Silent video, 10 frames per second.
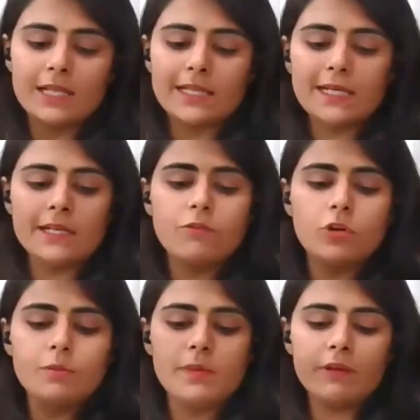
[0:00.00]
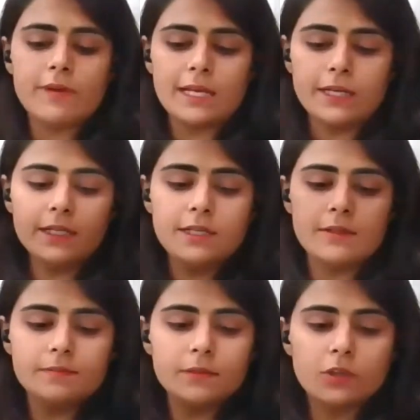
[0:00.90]
then it won't be valid,
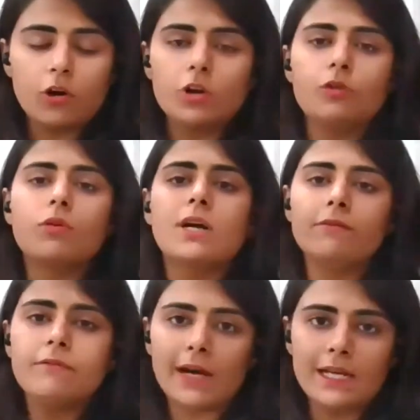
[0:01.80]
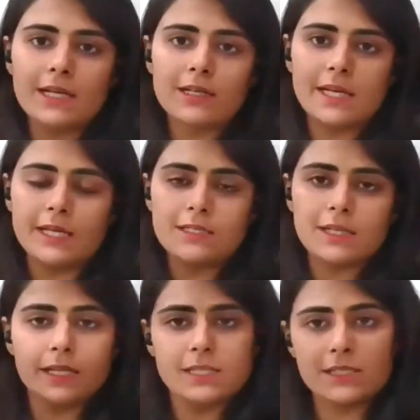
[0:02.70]
or you can't file a case
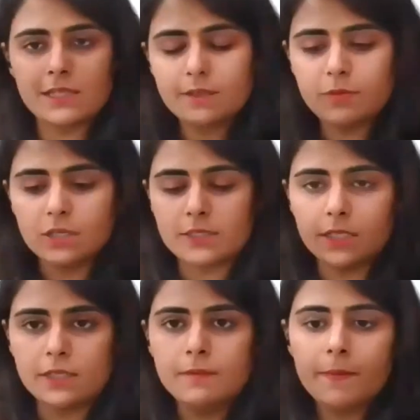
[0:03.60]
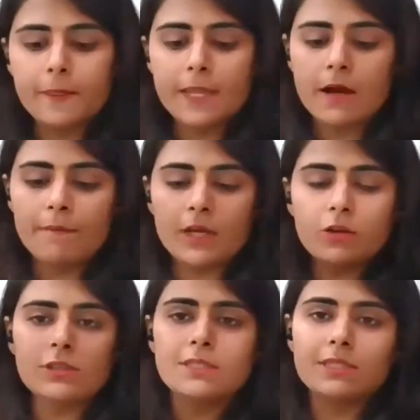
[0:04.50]
against that person,
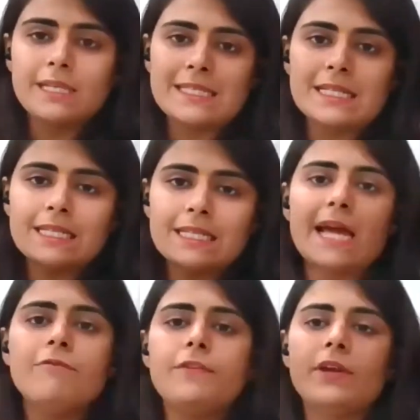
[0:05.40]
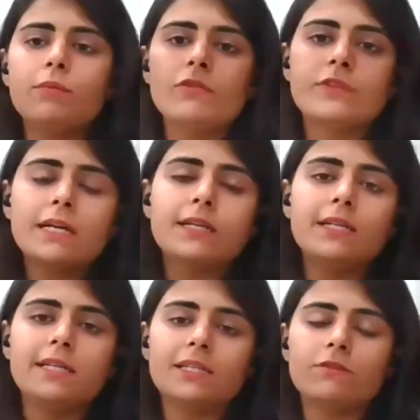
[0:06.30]
because there is a time frame of
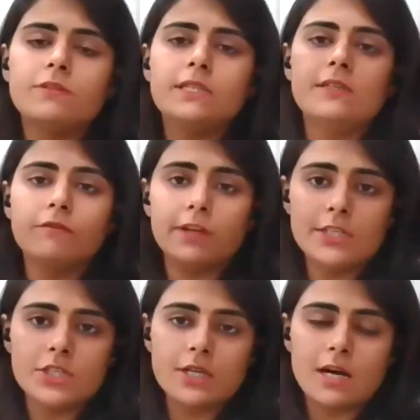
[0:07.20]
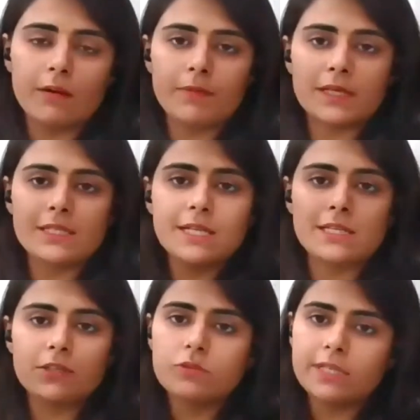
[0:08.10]
30 days within which a person
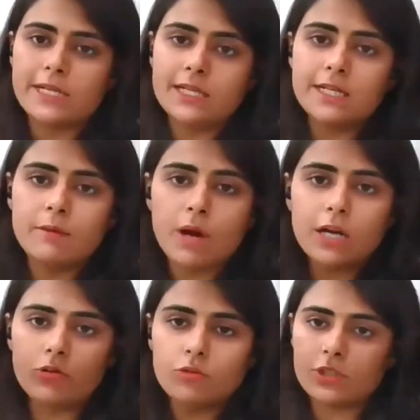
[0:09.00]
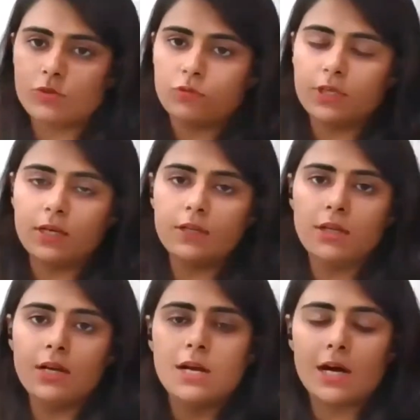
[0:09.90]
has to send a demand notice to the
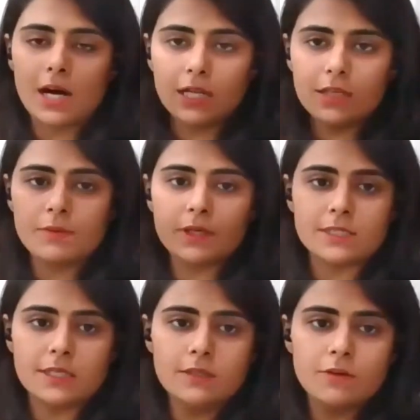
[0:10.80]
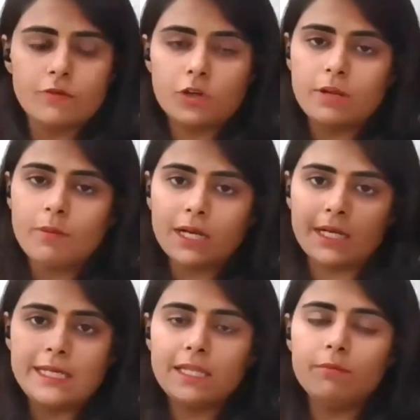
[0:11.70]
other person for
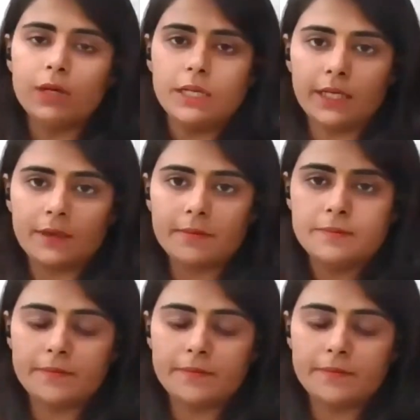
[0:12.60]
demanding the money.